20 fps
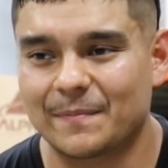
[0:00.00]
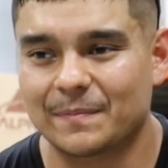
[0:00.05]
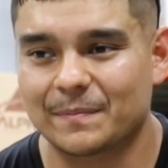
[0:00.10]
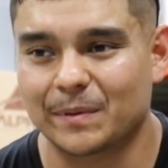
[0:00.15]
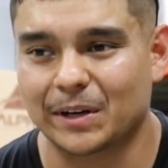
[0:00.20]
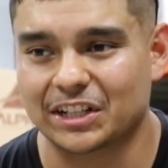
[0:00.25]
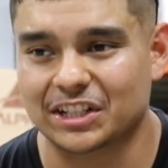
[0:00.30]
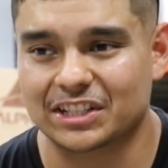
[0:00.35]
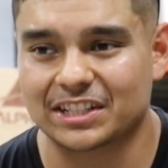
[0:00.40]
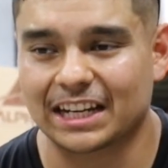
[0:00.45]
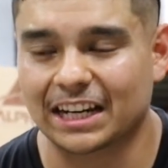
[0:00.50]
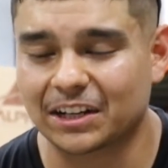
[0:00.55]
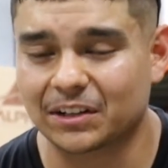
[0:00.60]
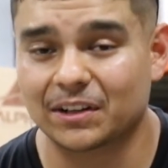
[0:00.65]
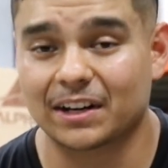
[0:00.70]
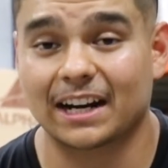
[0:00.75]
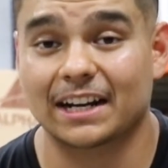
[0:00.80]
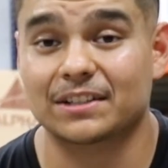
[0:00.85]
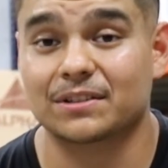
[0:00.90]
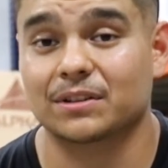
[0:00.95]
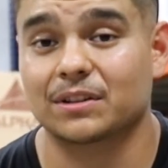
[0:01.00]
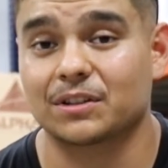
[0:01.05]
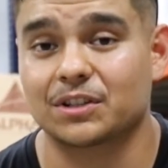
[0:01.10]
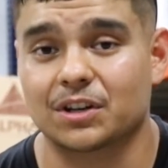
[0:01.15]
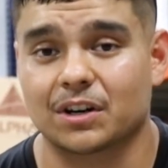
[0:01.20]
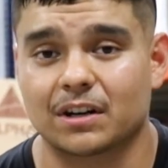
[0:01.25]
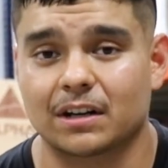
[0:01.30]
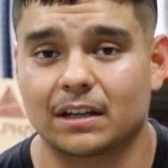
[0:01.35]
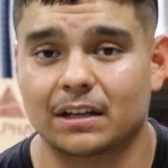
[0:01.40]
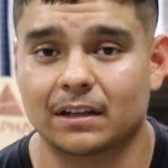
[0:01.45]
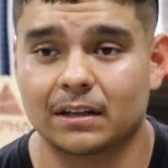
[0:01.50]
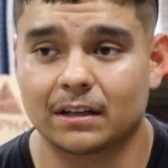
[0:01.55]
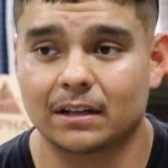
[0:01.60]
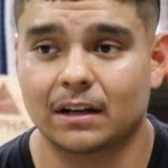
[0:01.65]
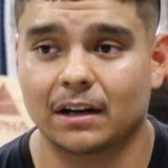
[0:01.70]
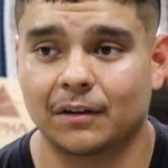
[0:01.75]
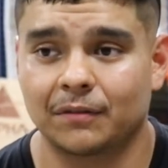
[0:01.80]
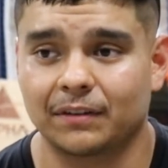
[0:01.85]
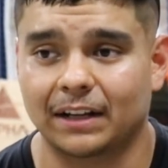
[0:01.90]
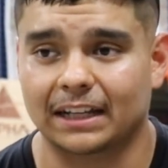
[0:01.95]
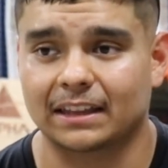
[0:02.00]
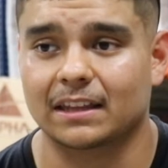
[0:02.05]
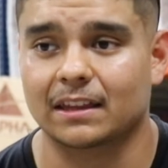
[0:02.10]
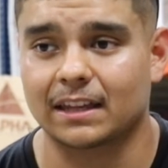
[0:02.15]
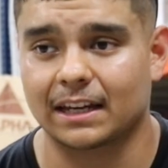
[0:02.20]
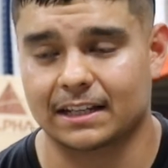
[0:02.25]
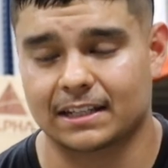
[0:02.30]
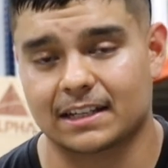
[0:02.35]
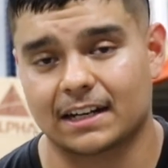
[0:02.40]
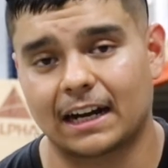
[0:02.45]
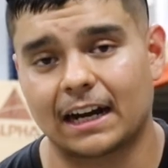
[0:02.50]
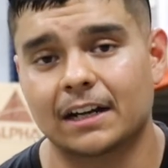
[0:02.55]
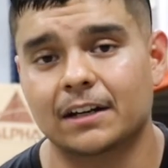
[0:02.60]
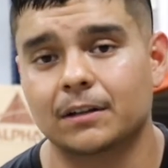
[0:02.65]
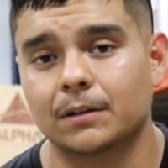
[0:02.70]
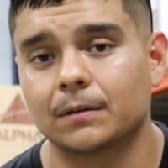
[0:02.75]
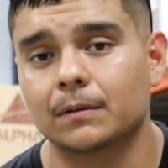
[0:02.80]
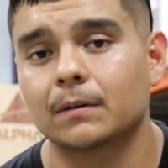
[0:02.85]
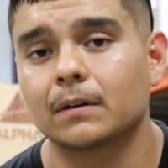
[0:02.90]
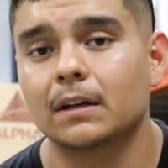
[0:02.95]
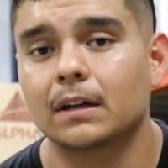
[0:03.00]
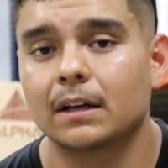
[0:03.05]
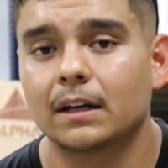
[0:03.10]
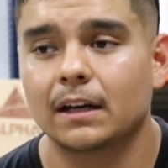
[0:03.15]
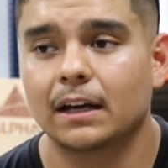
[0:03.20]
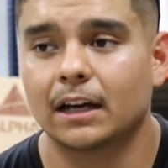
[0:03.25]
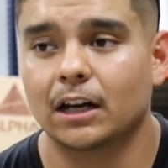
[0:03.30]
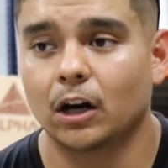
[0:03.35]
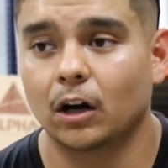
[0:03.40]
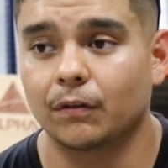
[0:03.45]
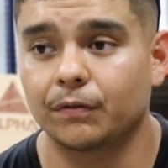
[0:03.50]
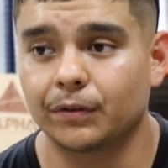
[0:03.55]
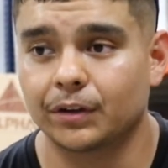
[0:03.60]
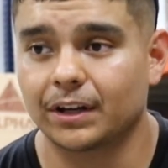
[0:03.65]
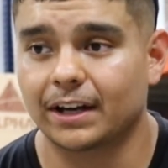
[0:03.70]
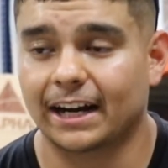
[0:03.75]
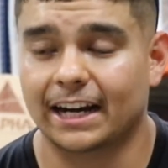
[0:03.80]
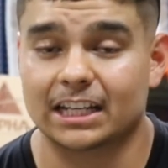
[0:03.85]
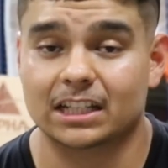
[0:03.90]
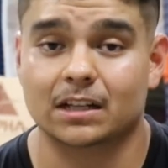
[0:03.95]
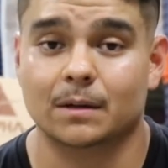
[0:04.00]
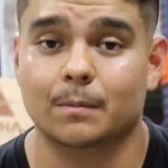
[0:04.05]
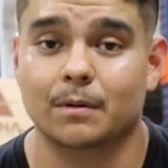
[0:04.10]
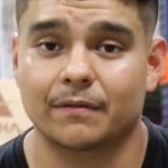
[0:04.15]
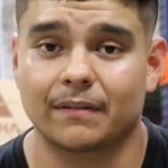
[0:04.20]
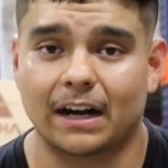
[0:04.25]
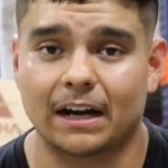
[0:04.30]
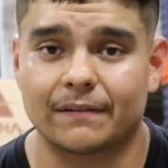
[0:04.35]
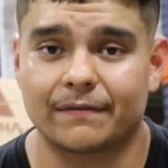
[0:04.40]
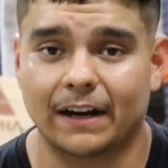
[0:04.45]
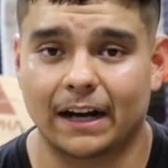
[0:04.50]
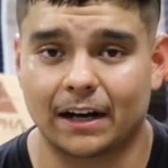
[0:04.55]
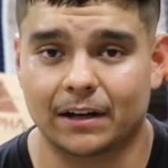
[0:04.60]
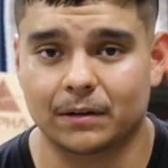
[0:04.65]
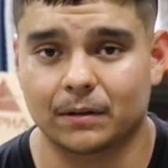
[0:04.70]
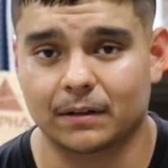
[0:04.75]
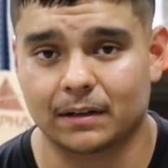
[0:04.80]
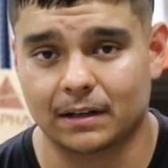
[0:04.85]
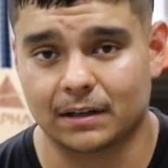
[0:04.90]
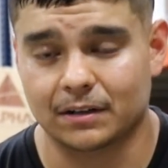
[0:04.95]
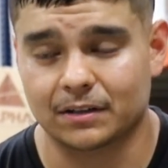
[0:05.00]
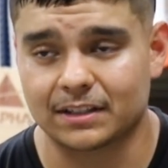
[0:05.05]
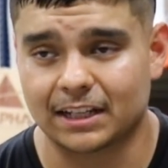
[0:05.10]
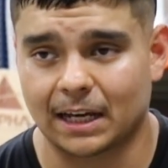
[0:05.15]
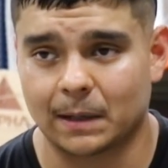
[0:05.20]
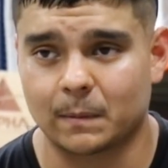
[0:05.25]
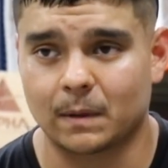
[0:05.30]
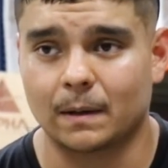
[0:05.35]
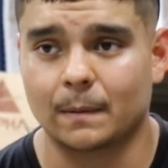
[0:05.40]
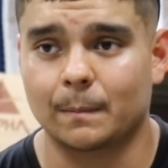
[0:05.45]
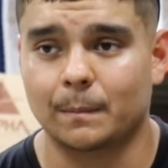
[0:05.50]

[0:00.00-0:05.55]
But just taking you guys through the journey of like the things that I do, and hopefully you guys can provide value and entertainment.